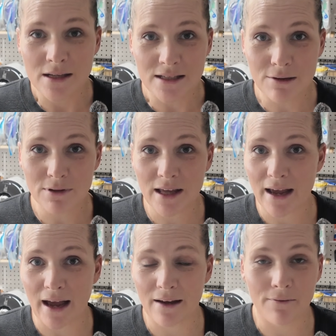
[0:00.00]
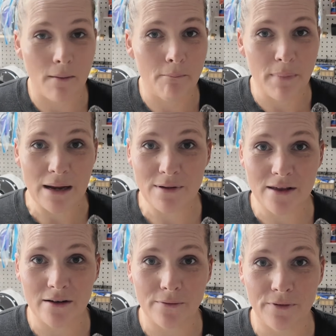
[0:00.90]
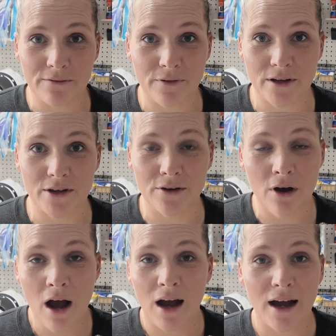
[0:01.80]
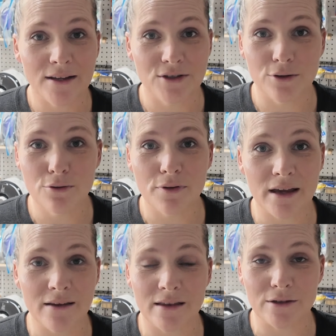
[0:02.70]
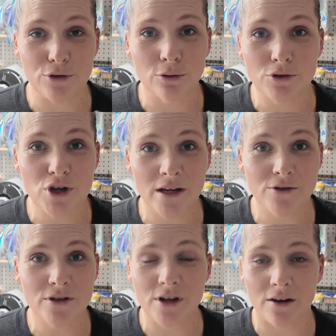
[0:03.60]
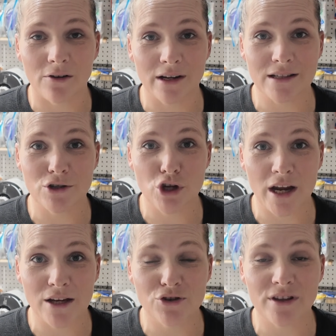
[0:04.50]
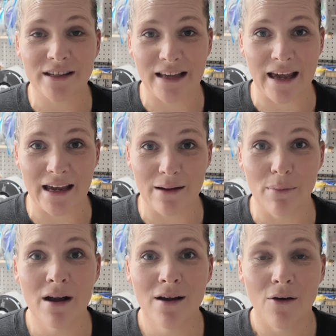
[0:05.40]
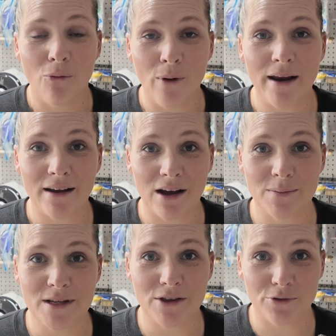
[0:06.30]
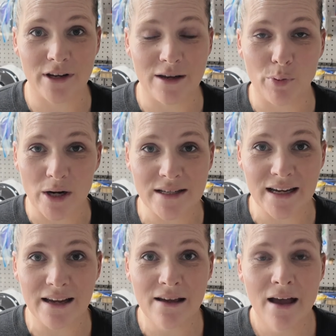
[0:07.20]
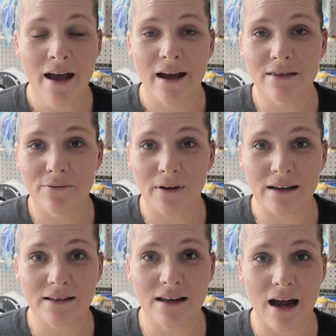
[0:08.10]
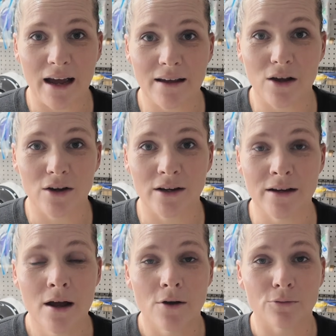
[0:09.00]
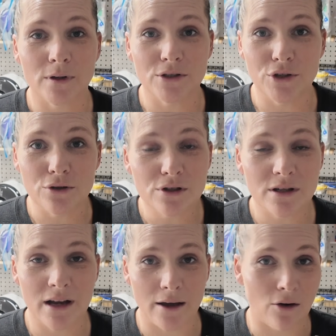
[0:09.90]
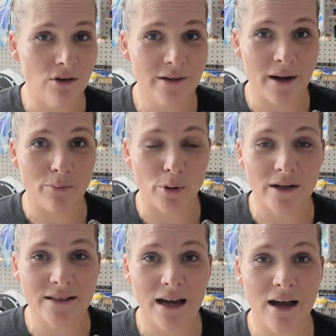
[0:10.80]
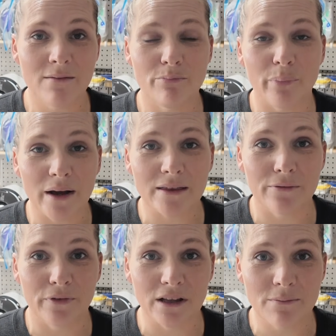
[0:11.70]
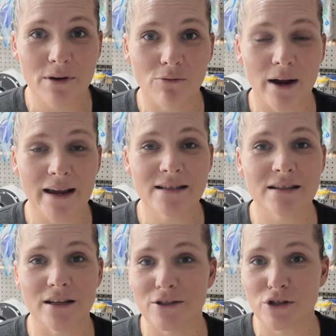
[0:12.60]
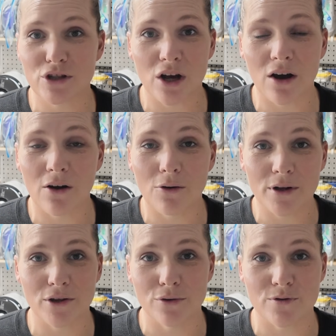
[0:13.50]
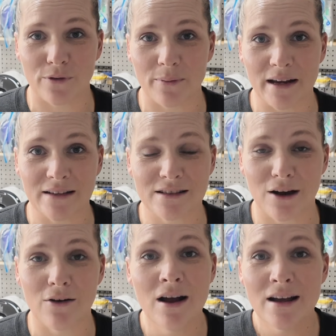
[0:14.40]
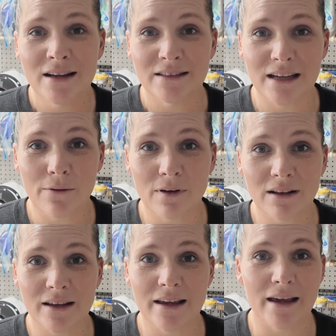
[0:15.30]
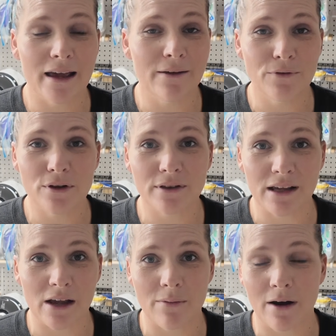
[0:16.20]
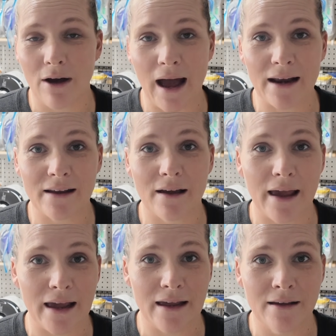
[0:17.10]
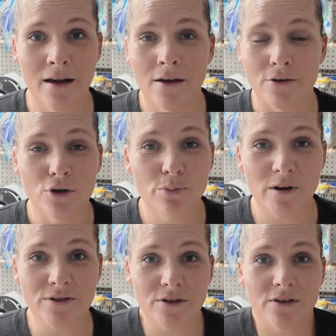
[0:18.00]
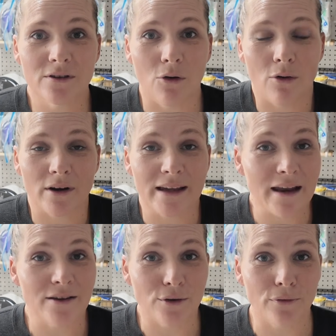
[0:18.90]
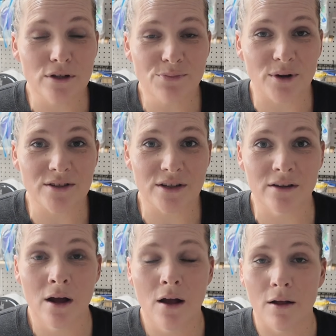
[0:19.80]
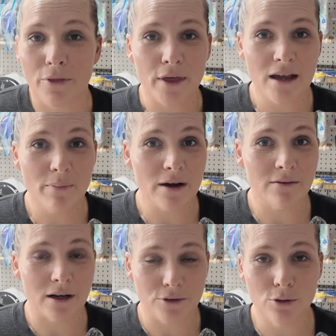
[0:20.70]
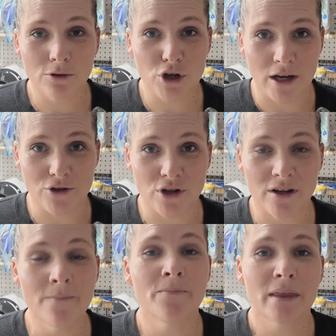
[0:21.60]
see what they have. Maybe they're a fit for you. I do think that tool changers are going to change the game when it comes to 3D printing. And the fact that I could reduce not only my print time, but the filament waste is so huge for me. So definitely, if you're thinking about adding a new printer or getting your first printer, think about a tool changer